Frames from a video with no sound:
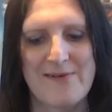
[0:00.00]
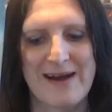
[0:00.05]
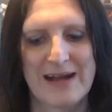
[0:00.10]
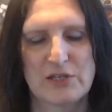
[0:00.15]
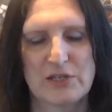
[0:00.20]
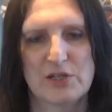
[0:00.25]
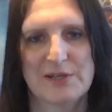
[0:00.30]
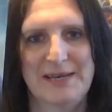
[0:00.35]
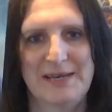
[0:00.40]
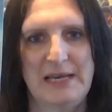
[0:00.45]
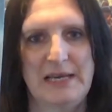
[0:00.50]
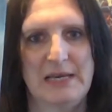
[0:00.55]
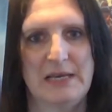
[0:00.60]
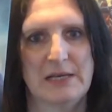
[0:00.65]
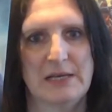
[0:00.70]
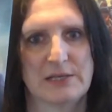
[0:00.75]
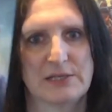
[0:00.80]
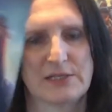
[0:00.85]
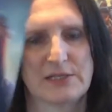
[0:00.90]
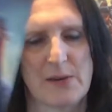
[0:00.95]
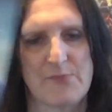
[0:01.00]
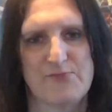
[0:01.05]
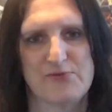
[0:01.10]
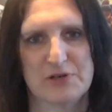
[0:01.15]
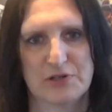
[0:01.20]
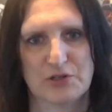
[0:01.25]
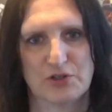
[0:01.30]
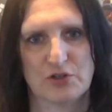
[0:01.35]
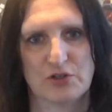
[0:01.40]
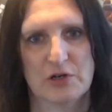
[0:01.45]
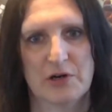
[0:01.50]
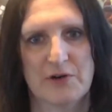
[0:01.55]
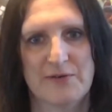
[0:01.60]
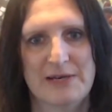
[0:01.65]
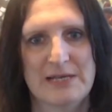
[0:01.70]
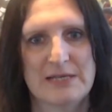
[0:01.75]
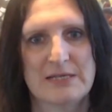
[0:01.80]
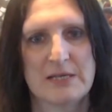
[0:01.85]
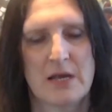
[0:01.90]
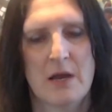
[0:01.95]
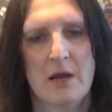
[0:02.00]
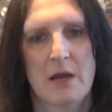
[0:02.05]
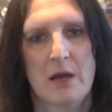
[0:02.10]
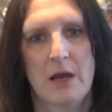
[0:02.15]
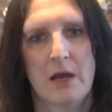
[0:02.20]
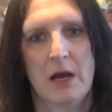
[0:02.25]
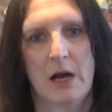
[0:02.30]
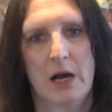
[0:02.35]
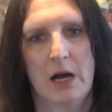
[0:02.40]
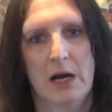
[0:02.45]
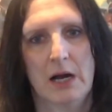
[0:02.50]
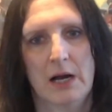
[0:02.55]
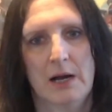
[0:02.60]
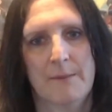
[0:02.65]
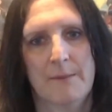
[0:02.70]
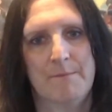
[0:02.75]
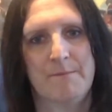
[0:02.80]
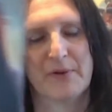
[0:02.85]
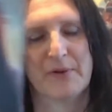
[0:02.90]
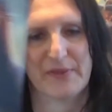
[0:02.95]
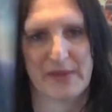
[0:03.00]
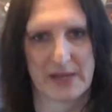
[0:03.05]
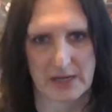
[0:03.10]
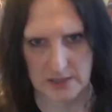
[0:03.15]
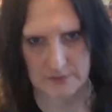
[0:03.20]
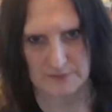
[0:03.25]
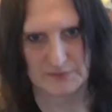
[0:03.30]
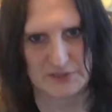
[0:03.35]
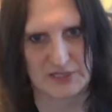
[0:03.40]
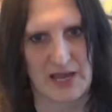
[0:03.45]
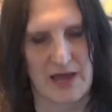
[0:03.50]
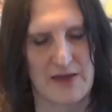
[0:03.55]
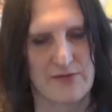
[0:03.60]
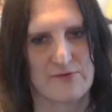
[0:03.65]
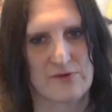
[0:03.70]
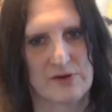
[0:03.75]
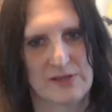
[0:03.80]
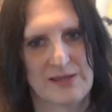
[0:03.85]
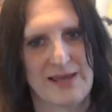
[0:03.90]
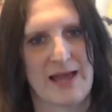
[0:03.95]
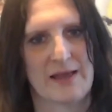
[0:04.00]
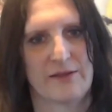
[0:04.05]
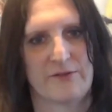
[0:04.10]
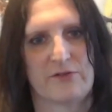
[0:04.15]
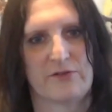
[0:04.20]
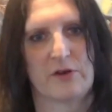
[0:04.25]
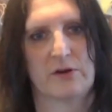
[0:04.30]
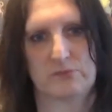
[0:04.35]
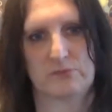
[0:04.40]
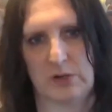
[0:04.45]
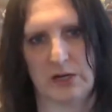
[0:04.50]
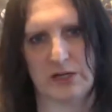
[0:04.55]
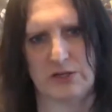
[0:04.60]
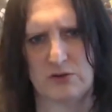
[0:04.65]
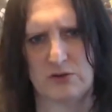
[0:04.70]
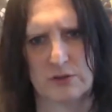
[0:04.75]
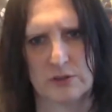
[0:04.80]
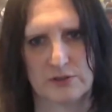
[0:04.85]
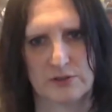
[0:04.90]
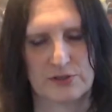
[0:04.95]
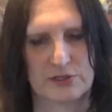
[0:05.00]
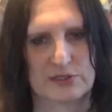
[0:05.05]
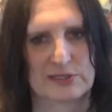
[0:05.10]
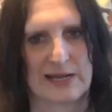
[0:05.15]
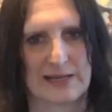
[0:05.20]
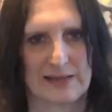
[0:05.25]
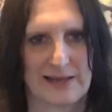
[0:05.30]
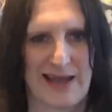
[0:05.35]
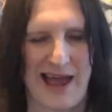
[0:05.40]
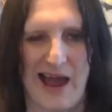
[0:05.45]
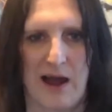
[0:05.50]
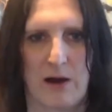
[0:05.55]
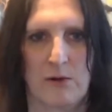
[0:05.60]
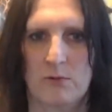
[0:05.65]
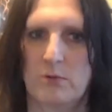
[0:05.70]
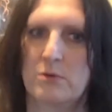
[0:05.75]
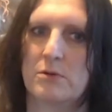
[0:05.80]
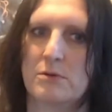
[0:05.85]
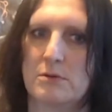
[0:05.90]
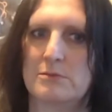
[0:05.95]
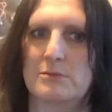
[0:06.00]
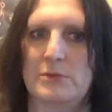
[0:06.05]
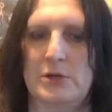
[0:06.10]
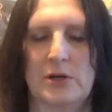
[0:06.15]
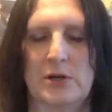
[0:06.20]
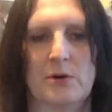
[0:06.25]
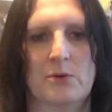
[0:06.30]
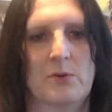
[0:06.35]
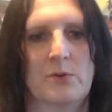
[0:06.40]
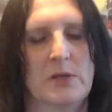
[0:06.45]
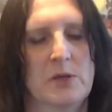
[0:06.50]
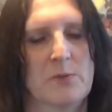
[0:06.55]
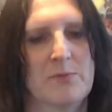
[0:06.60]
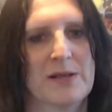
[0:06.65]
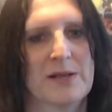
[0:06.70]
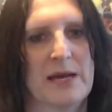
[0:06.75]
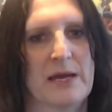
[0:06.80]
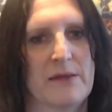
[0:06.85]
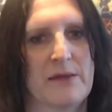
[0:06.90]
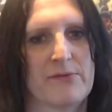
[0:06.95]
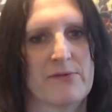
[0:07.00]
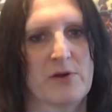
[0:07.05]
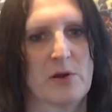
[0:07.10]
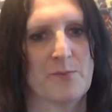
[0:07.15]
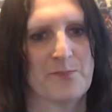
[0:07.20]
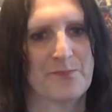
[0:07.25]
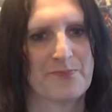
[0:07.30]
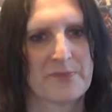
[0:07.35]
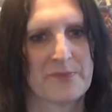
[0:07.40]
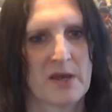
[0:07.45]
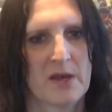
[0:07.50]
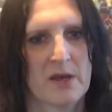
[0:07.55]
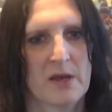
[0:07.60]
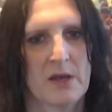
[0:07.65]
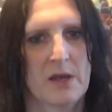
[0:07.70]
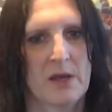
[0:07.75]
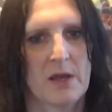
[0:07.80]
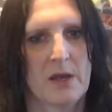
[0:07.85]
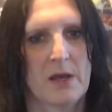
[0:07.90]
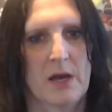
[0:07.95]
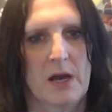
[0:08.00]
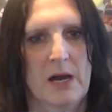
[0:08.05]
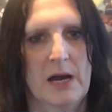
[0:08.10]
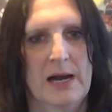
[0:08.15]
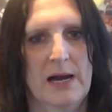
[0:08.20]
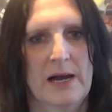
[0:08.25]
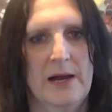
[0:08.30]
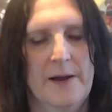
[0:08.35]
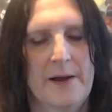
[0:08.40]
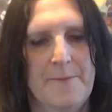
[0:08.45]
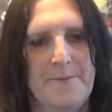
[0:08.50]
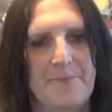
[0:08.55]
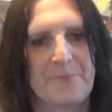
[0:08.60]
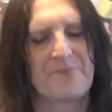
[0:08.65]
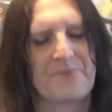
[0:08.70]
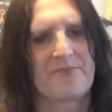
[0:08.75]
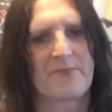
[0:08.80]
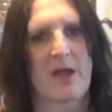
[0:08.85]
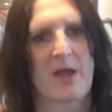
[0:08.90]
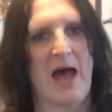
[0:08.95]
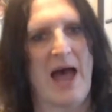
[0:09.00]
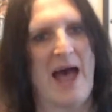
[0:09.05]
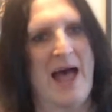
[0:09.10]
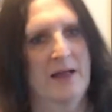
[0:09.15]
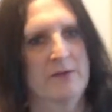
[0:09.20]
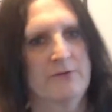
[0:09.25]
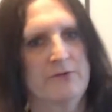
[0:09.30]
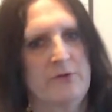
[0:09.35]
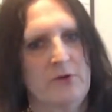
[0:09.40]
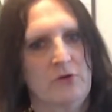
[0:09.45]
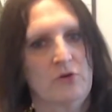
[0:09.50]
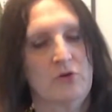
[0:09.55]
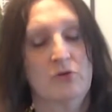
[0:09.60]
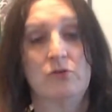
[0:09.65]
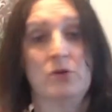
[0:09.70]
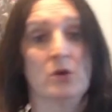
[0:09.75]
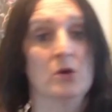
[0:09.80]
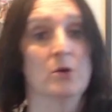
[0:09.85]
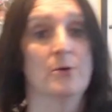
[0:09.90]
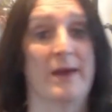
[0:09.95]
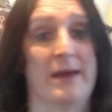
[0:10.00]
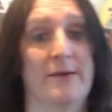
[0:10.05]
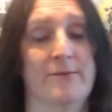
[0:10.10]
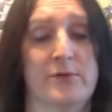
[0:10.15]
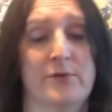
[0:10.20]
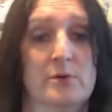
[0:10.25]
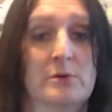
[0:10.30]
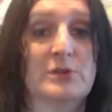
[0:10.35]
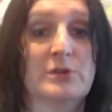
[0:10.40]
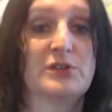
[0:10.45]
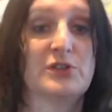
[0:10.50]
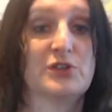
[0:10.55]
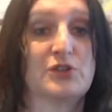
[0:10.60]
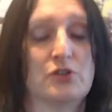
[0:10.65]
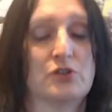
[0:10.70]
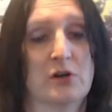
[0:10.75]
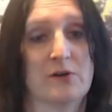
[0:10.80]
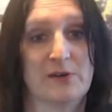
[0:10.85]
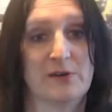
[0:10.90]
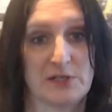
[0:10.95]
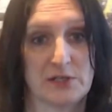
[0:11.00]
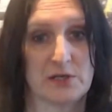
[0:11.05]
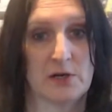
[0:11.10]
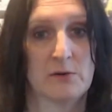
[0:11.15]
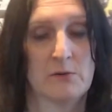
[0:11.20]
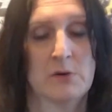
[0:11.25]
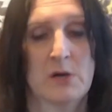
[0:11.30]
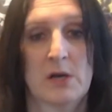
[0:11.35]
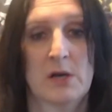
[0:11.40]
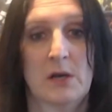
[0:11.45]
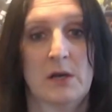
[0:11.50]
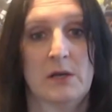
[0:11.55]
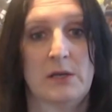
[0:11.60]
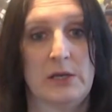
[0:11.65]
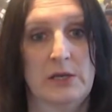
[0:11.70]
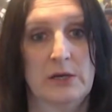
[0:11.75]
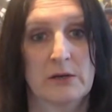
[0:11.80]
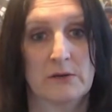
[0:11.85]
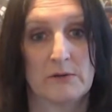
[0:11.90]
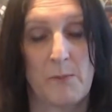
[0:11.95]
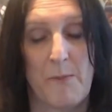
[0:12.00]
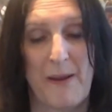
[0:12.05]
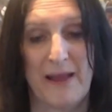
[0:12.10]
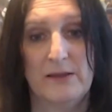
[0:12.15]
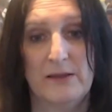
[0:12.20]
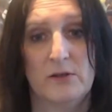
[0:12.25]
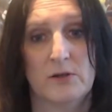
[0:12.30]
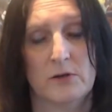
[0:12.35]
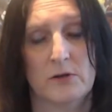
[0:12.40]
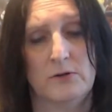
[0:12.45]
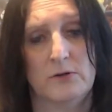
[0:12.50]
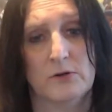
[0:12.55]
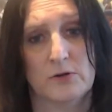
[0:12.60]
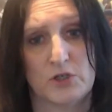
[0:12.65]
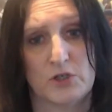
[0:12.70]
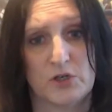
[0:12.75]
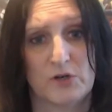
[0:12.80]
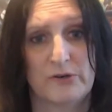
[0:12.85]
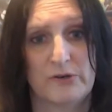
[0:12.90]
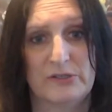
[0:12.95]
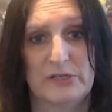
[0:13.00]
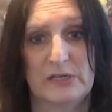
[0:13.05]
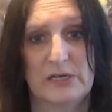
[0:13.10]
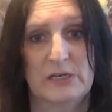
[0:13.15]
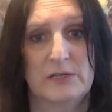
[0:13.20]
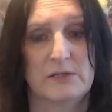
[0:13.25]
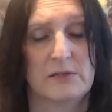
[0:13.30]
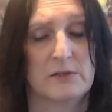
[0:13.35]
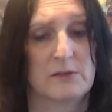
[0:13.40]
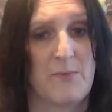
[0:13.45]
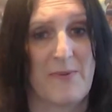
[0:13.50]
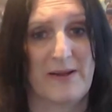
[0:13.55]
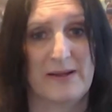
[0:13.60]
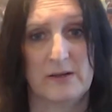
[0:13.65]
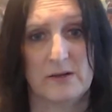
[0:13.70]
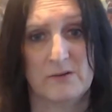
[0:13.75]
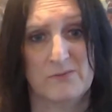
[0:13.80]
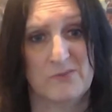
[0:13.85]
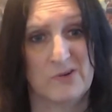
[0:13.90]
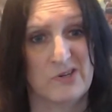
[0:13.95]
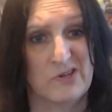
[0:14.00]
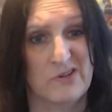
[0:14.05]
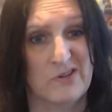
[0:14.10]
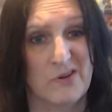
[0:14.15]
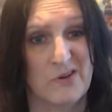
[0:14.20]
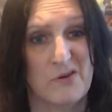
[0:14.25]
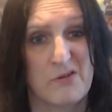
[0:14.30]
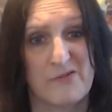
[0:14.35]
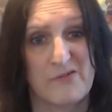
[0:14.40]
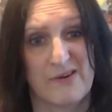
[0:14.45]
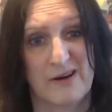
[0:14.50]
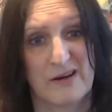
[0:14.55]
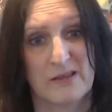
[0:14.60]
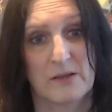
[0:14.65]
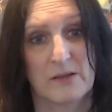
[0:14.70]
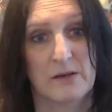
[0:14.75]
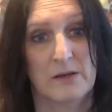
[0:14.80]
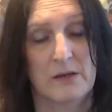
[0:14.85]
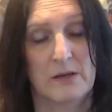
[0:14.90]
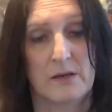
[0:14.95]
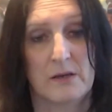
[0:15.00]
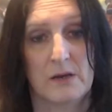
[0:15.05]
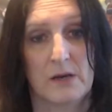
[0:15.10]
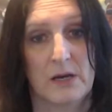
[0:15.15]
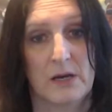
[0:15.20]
actually separate stories, but they come together at the end. So, and you'll understand how, when you play it through. And you do influence the story. So, depending on your choices, depending on what you do throughout the